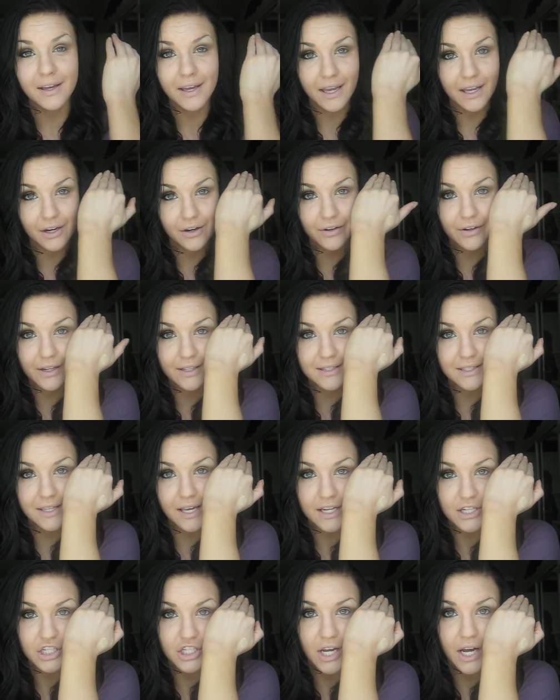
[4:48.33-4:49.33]
and creates
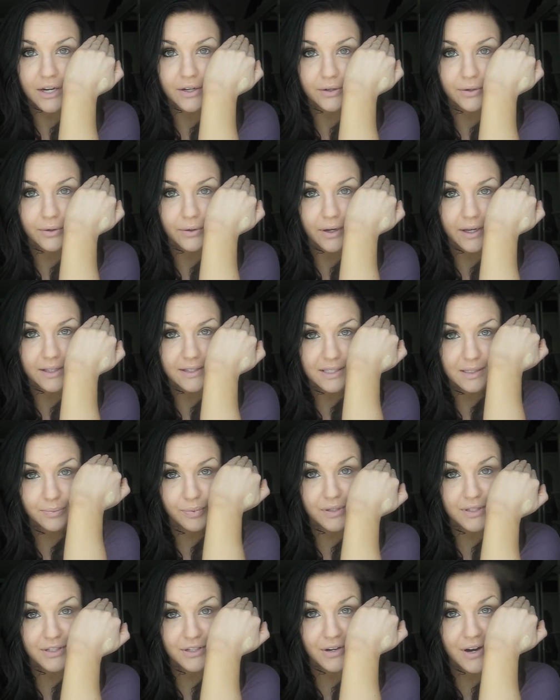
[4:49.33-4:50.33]
that shadow and
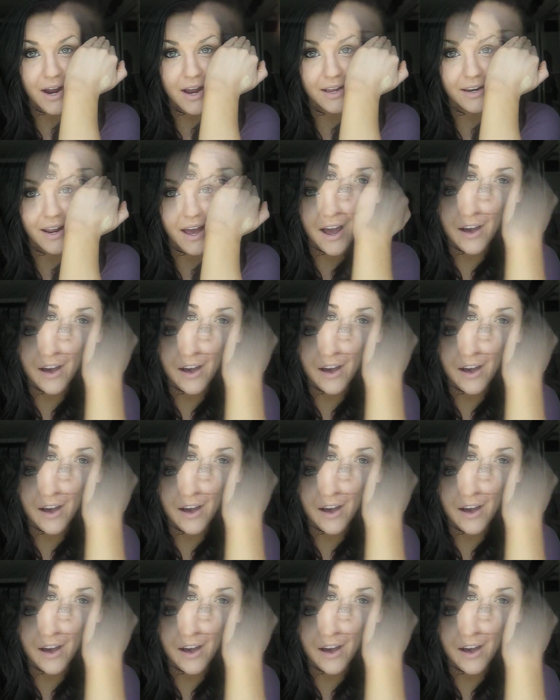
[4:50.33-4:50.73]
splits your eye in half.